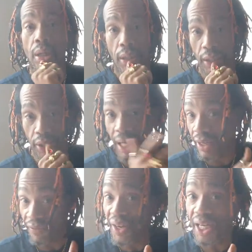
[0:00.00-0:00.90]
You're not going
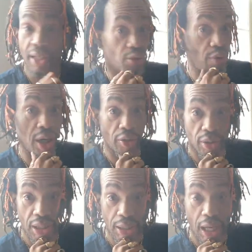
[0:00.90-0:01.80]
to find astrologers
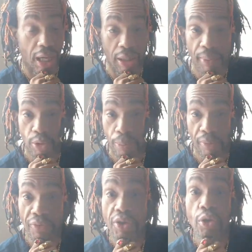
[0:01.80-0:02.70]
that are going to be
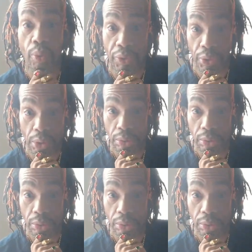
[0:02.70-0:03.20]
superficial with you,